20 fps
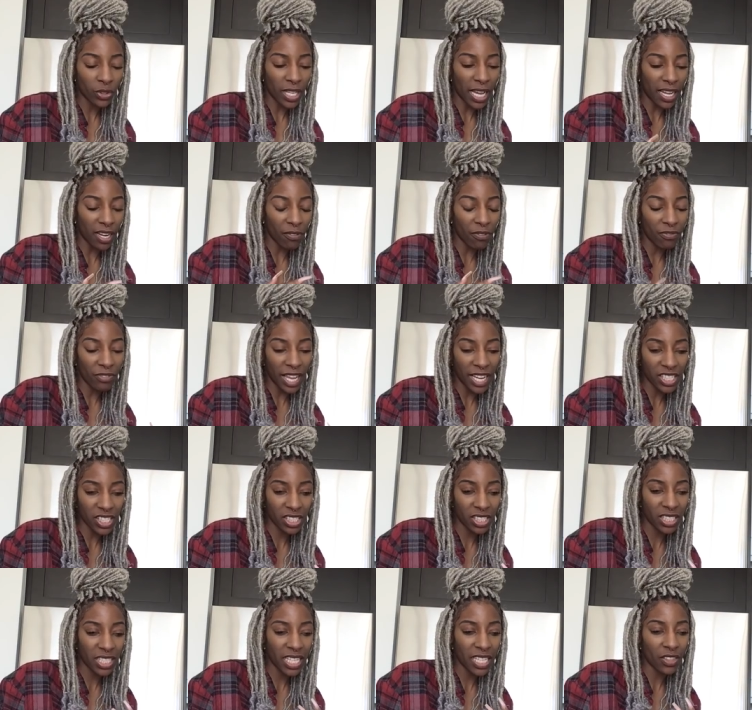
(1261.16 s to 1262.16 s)
not
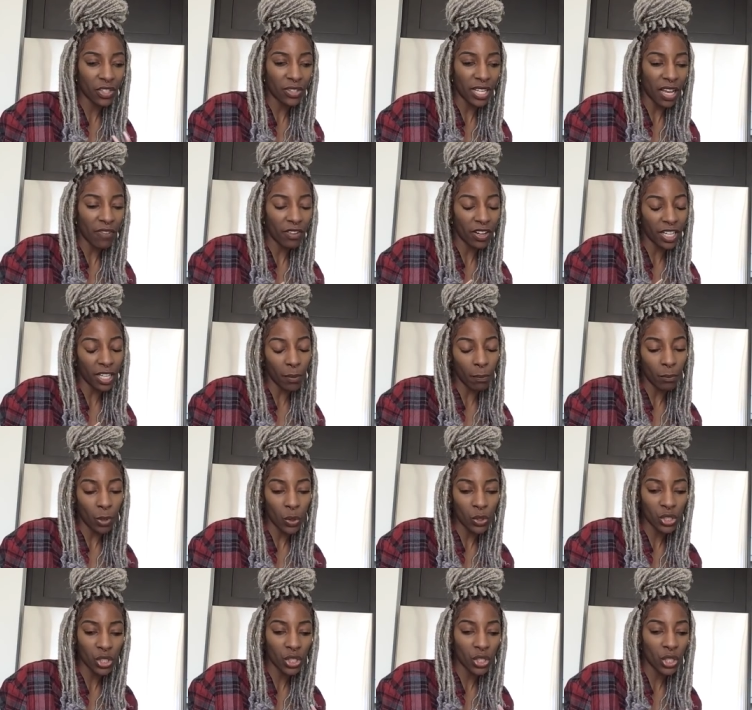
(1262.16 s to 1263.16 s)
affectionate, they're not very
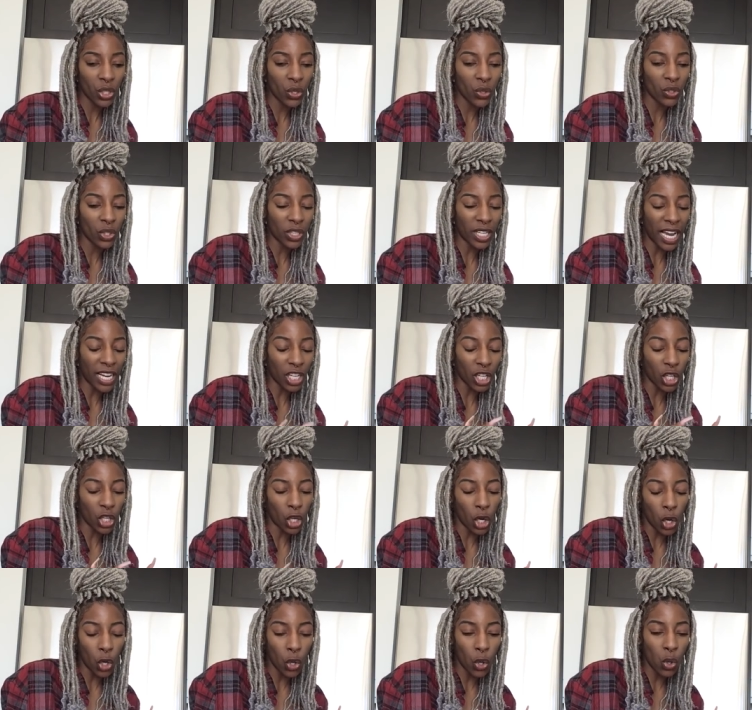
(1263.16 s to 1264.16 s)
emotional, they're kind of
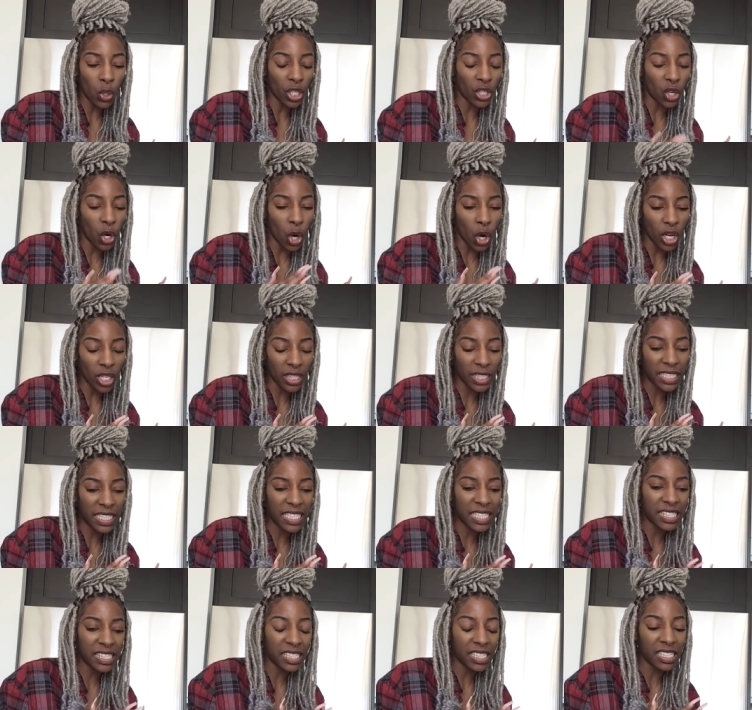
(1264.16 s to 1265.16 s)
cold and
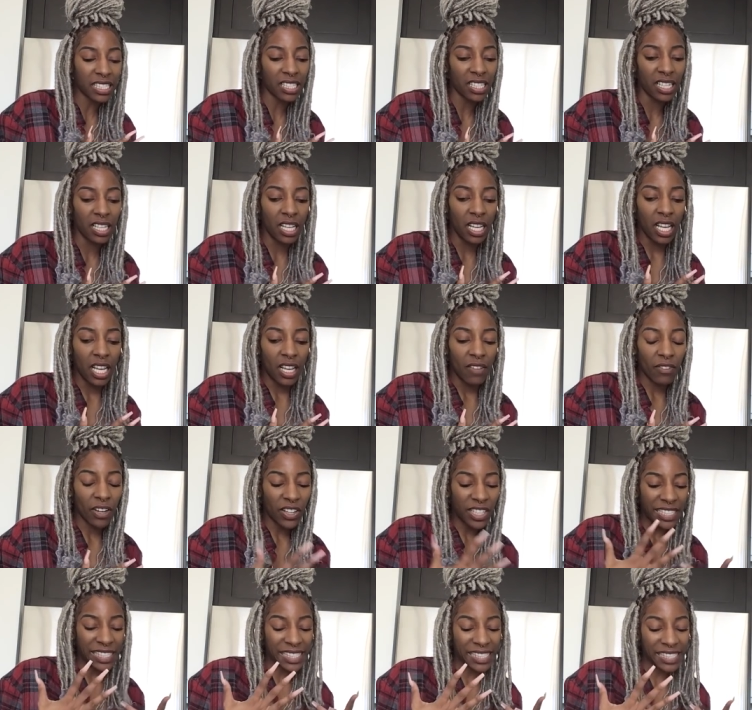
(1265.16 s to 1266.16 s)
heartless and
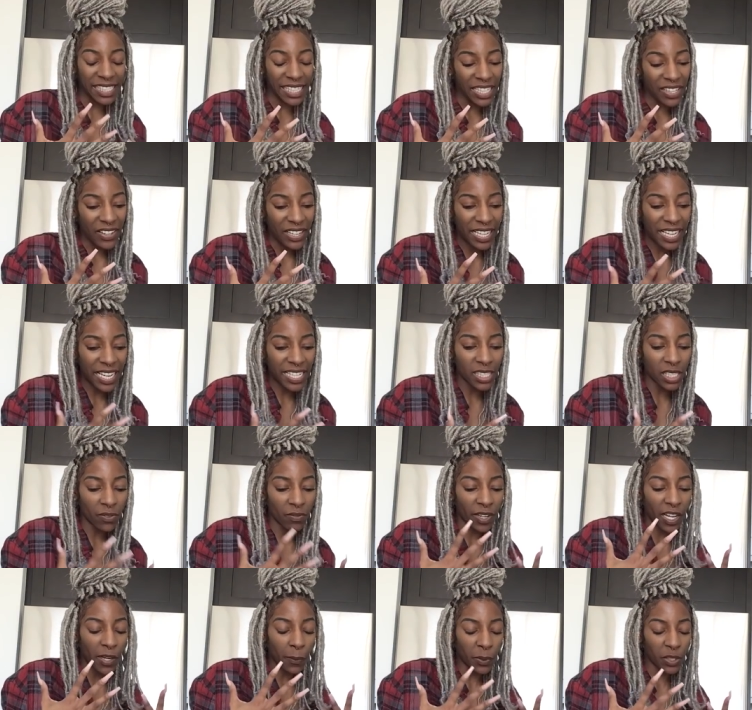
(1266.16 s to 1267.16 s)
very serious and
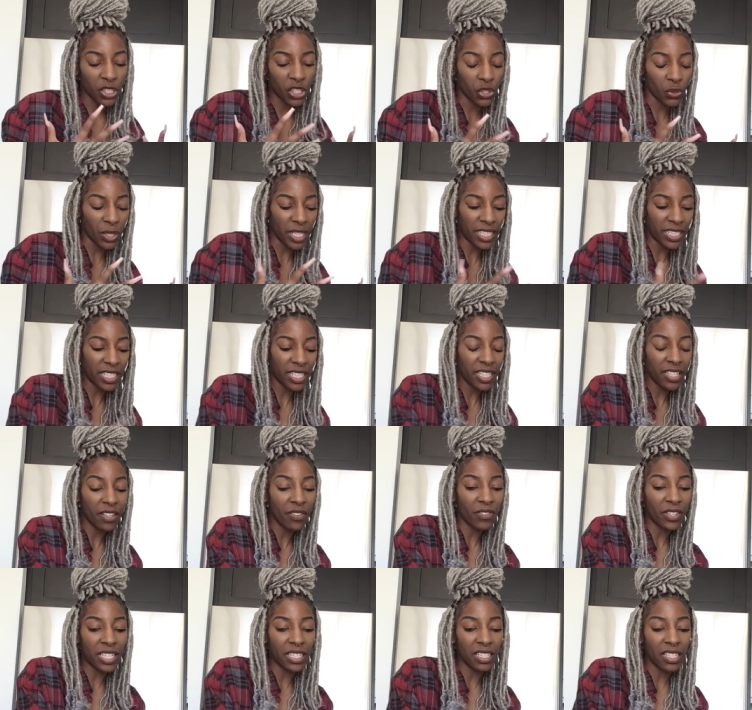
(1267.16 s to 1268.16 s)
very
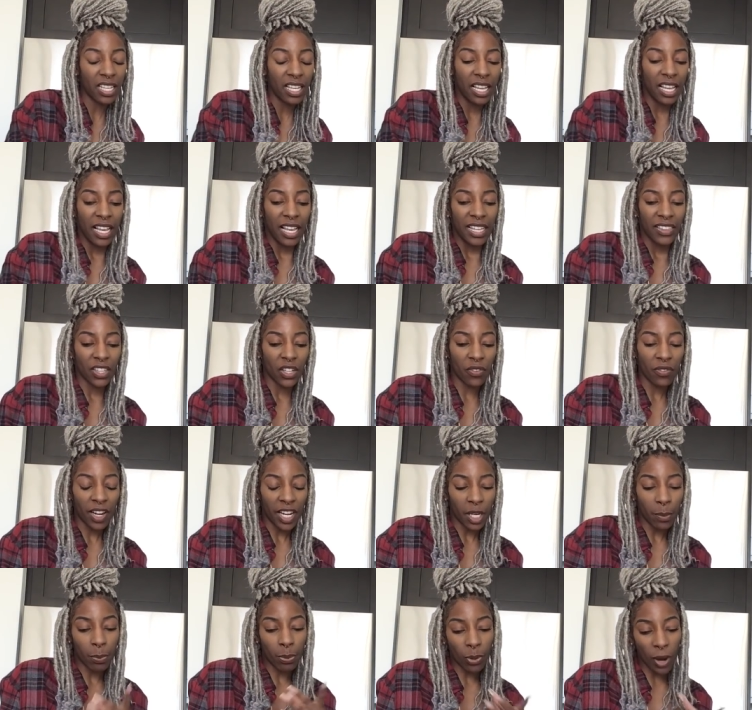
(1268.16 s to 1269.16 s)
restrictive and they're
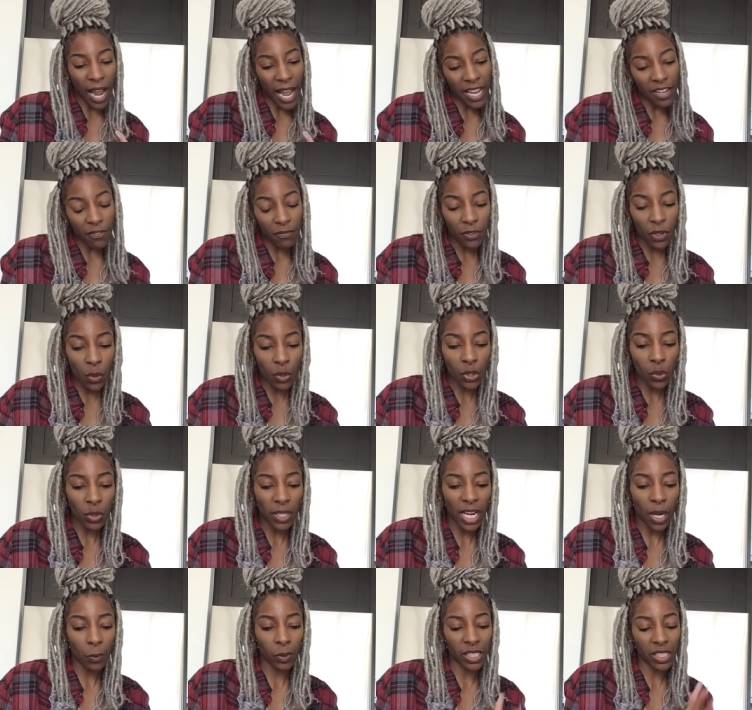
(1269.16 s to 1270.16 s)
very prideful and you
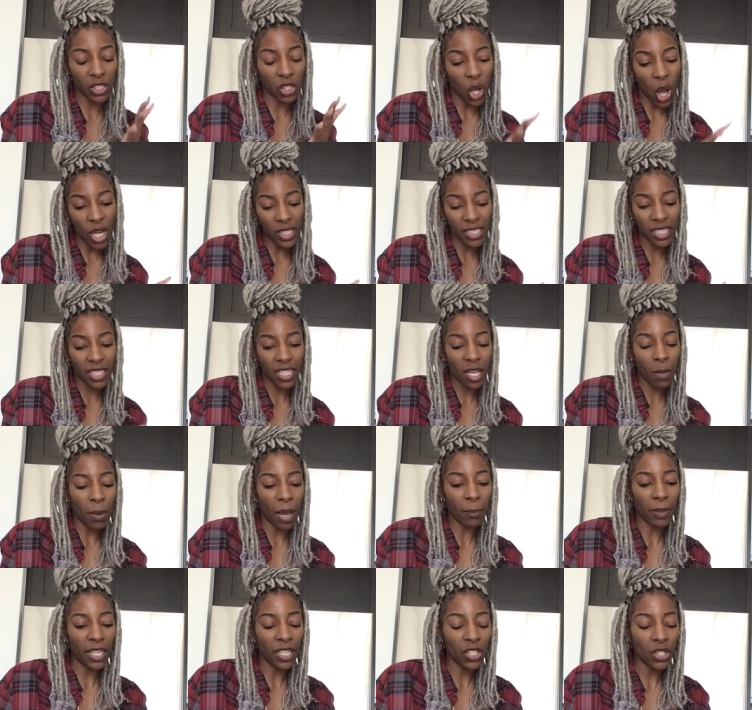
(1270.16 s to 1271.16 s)
can't really talk to them.
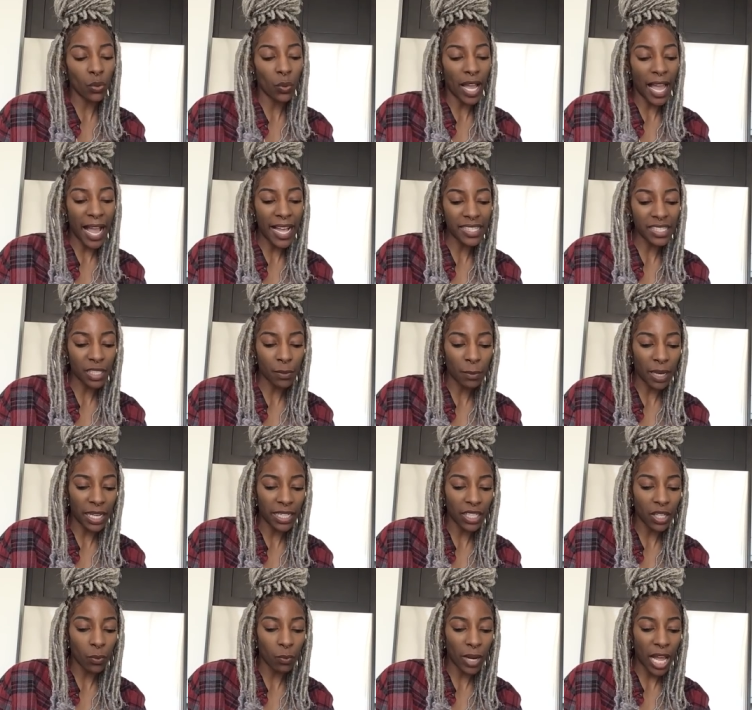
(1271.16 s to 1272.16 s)
I'm getting you had
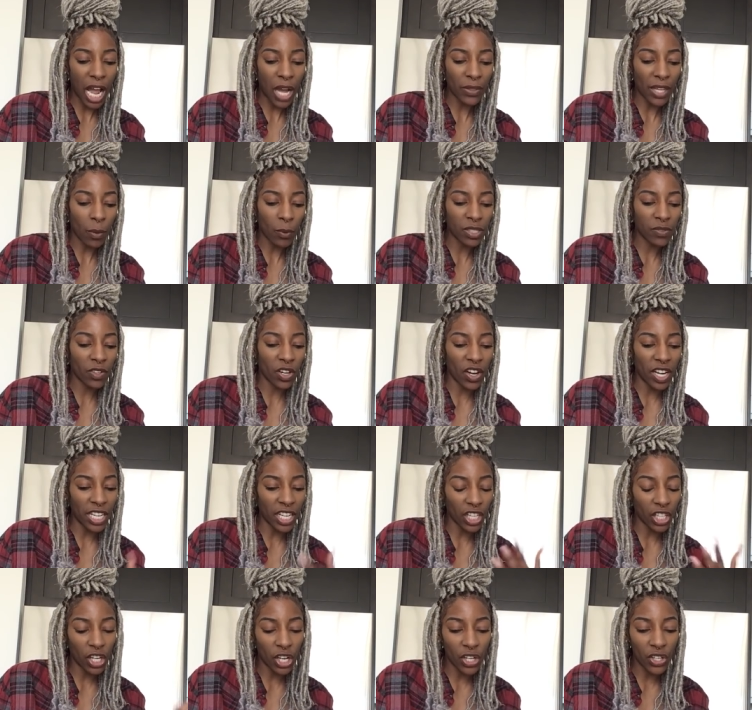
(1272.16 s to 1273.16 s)
somebody around that was very
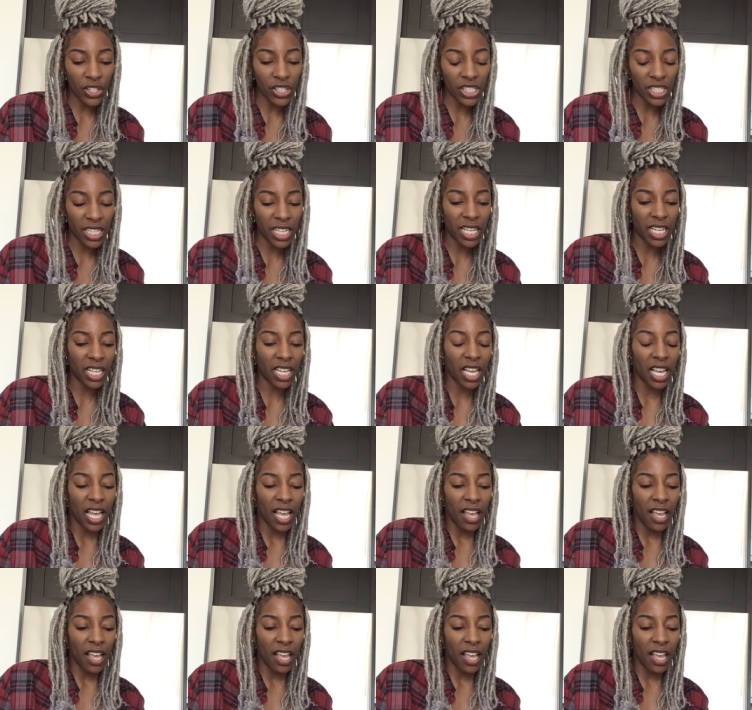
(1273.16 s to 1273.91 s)
encouraging,